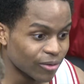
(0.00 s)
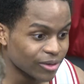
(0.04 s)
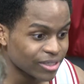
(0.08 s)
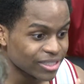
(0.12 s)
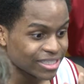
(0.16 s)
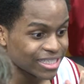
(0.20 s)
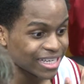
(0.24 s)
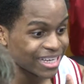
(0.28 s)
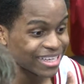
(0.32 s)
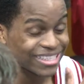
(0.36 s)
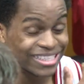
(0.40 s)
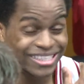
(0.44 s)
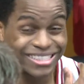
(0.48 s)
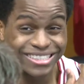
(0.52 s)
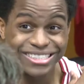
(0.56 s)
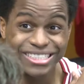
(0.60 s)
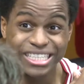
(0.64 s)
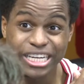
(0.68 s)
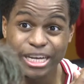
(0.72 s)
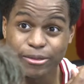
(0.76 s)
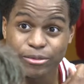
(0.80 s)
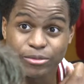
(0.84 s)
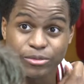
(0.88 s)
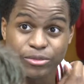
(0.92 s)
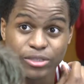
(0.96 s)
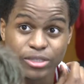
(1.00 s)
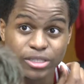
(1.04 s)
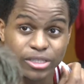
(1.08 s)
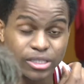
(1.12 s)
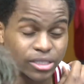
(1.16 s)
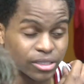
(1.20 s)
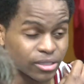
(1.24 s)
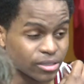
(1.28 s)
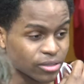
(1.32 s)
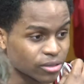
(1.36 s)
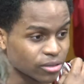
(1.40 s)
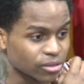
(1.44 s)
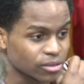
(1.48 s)
We just had to get stops,
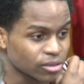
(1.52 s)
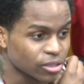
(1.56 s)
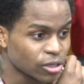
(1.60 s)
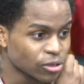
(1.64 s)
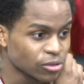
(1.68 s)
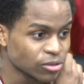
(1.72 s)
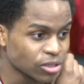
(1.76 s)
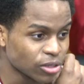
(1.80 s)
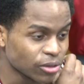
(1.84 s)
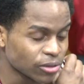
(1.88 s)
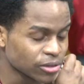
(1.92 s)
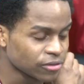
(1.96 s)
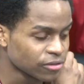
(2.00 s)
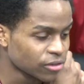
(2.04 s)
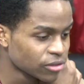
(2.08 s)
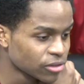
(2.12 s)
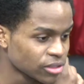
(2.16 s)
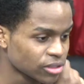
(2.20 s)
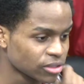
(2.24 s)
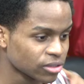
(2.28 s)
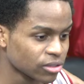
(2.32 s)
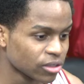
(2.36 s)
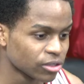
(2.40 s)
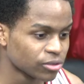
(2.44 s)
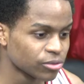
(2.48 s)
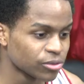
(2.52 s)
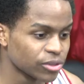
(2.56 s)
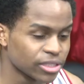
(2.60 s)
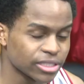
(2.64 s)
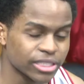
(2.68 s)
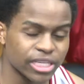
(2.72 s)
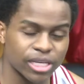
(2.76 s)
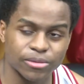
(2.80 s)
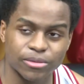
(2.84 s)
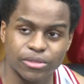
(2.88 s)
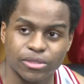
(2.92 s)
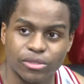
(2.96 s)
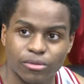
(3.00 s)
really. Coach always focused on 3
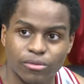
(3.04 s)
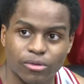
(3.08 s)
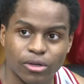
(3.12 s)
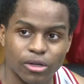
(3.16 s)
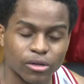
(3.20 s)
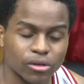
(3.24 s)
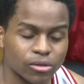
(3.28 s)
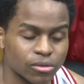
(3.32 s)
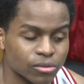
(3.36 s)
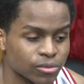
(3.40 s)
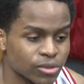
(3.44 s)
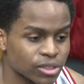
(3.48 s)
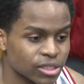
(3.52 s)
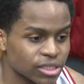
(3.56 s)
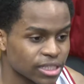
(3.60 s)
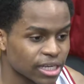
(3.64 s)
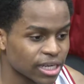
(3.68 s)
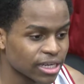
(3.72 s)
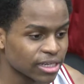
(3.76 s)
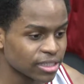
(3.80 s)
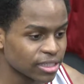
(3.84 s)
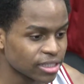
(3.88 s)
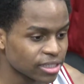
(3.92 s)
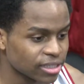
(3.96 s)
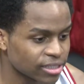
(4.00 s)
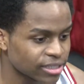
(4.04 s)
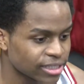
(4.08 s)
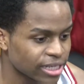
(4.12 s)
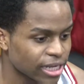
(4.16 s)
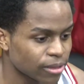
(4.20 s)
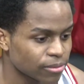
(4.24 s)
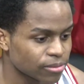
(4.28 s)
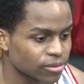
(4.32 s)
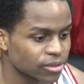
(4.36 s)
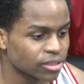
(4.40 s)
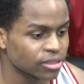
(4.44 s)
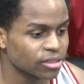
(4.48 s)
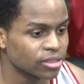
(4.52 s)
stops in a row. We just had to get
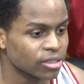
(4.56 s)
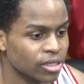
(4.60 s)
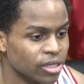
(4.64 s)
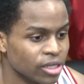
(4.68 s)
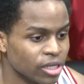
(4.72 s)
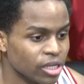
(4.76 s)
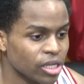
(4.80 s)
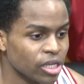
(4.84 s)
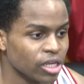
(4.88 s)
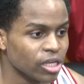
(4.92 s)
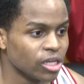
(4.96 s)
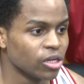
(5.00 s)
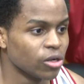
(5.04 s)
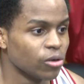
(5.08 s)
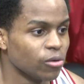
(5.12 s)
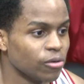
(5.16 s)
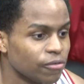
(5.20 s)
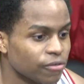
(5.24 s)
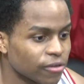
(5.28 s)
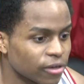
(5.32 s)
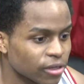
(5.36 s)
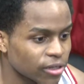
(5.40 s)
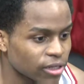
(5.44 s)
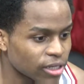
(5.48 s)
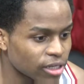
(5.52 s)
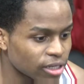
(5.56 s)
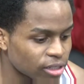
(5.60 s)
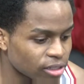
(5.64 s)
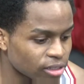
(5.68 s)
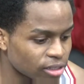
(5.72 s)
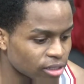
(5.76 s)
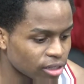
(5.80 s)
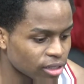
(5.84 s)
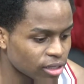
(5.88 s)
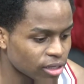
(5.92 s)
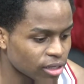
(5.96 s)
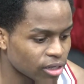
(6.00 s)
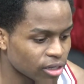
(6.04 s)
stops, and you know, we felt like
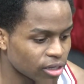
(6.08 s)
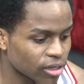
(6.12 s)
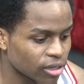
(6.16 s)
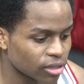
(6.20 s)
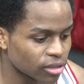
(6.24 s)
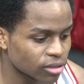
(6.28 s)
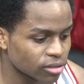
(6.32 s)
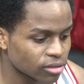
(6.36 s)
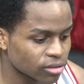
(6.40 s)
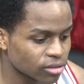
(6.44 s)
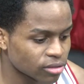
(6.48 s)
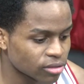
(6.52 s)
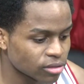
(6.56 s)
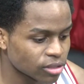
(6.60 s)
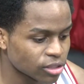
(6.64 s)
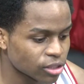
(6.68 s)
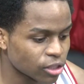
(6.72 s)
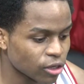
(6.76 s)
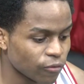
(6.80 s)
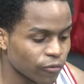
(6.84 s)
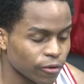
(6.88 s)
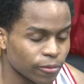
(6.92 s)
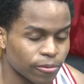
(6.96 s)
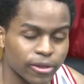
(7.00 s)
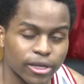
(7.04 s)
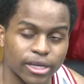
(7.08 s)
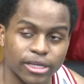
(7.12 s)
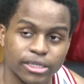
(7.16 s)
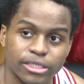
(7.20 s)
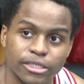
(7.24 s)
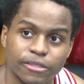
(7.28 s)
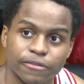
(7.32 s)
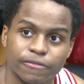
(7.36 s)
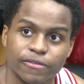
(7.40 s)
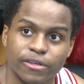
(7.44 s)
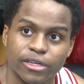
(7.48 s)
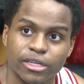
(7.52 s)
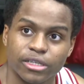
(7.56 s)
if we played
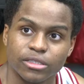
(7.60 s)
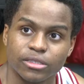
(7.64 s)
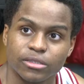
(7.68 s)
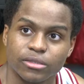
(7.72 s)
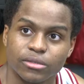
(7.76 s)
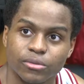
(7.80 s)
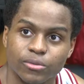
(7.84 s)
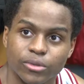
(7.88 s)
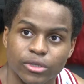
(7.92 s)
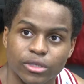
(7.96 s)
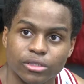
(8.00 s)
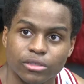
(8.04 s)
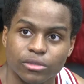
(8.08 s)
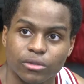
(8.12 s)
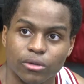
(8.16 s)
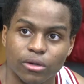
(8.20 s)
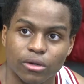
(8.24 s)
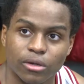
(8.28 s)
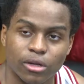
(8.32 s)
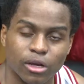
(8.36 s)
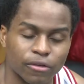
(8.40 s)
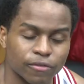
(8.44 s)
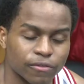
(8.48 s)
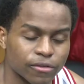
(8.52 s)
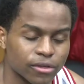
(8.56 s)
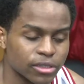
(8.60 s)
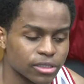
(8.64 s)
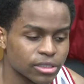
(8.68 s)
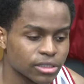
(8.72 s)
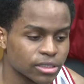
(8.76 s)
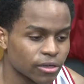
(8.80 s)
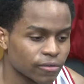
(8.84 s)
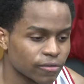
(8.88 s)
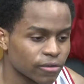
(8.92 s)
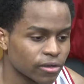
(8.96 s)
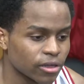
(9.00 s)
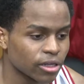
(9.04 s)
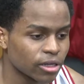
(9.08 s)
defense, we could score on offense, and
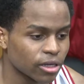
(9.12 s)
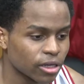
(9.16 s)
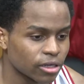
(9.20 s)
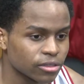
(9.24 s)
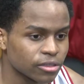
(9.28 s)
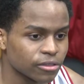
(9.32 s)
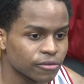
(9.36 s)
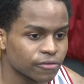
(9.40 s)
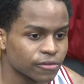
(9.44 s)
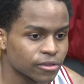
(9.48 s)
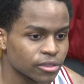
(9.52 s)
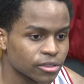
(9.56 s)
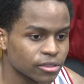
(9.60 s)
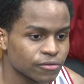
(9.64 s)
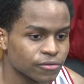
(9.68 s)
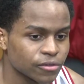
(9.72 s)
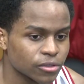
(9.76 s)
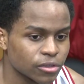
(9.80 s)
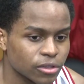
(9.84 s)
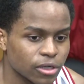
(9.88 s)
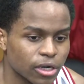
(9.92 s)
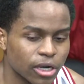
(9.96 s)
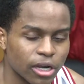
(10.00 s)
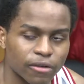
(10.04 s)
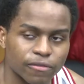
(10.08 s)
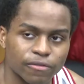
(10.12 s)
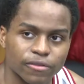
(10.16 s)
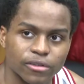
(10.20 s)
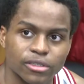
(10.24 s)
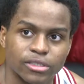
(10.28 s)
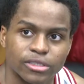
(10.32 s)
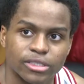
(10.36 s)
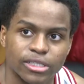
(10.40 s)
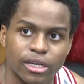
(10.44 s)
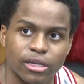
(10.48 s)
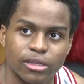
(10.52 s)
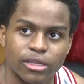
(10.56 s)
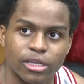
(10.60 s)
I felt like our defense fueled our
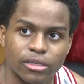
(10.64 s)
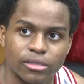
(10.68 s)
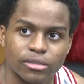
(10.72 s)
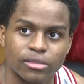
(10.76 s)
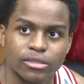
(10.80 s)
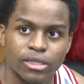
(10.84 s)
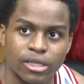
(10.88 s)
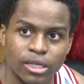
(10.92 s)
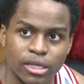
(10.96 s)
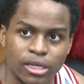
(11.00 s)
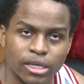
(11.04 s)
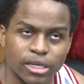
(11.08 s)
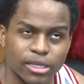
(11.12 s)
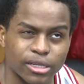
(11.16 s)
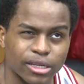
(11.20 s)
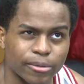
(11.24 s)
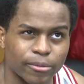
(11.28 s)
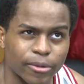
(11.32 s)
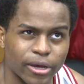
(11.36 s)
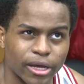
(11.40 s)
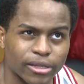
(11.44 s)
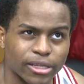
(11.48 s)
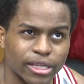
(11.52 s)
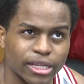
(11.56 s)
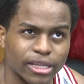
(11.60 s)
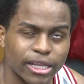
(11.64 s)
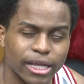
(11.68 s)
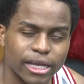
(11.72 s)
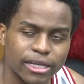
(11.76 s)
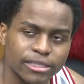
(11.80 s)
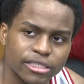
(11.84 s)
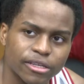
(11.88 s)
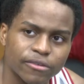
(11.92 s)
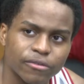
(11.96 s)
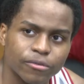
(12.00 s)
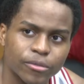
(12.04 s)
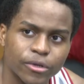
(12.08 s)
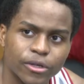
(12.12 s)
offense down that in about that
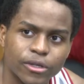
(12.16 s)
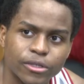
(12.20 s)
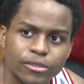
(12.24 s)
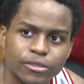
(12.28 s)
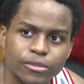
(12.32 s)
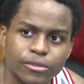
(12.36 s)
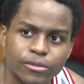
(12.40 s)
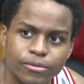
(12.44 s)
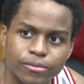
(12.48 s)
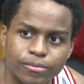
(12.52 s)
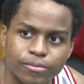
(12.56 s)
last 7 minutes.